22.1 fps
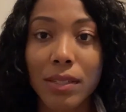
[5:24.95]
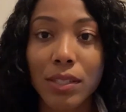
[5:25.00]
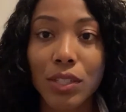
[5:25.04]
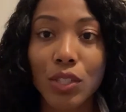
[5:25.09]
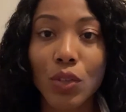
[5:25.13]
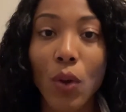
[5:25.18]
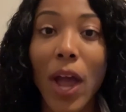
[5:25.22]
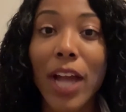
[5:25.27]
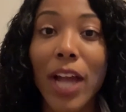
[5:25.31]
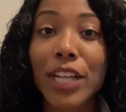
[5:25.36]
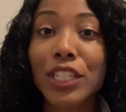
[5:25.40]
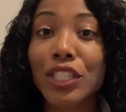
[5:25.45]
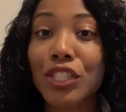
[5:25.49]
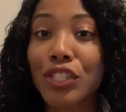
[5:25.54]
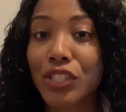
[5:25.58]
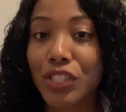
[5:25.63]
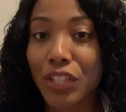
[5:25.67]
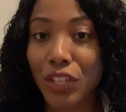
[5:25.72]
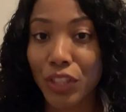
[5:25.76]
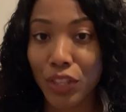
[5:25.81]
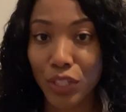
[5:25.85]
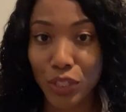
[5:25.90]
So I just
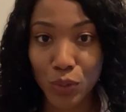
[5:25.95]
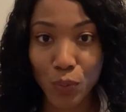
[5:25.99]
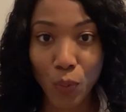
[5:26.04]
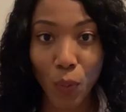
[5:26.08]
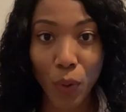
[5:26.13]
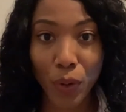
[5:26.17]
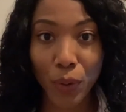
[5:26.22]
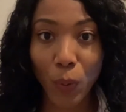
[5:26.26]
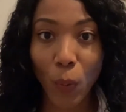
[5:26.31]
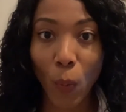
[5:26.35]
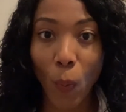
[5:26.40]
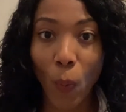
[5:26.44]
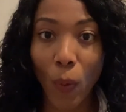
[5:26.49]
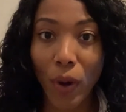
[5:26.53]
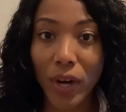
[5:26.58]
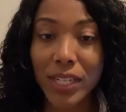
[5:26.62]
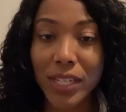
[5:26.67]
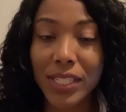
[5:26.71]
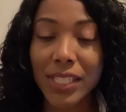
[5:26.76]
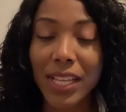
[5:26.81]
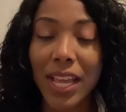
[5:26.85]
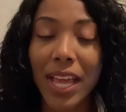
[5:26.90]
took this one
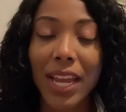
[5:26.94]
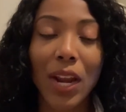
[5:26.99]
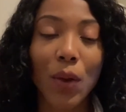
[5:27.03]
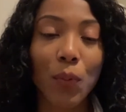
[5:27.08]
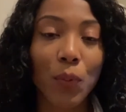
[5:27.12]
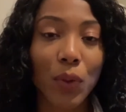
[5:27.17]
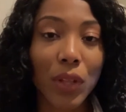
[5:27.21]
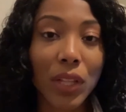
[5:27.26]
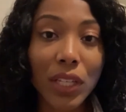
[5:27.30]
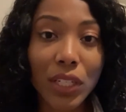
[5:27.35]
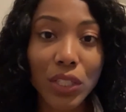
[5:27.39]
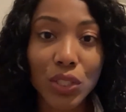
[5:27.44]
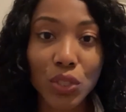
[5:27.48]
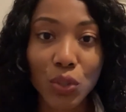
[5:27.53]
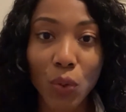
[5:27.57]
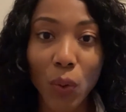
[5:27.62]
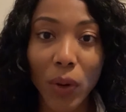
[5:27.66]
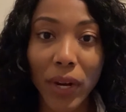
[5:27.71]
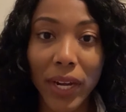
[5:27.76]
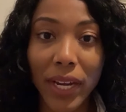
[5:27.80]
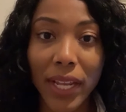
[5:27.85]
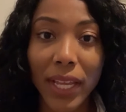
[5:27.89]
course and I really
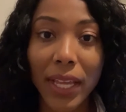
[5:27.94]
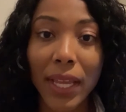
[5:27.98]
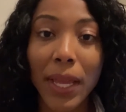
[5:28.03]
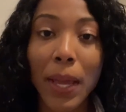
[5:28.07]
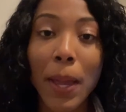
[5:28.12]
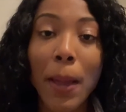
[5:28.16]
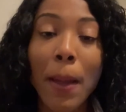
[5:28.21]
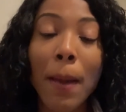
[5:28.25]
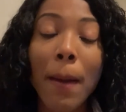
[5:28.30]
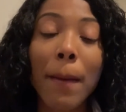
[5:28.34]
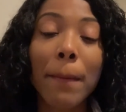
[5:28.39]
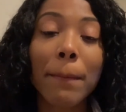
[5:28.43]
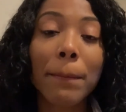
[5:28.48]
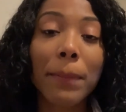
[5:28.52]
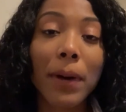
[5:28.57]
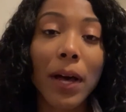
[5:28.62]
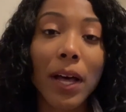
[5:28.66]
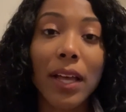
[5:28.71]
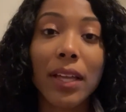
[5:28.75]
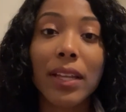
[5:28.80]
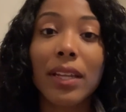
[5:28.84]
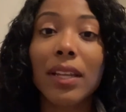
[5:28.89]
enjoyed it,
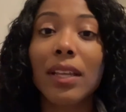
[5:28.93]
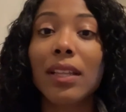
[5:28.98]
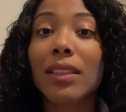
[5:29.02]
but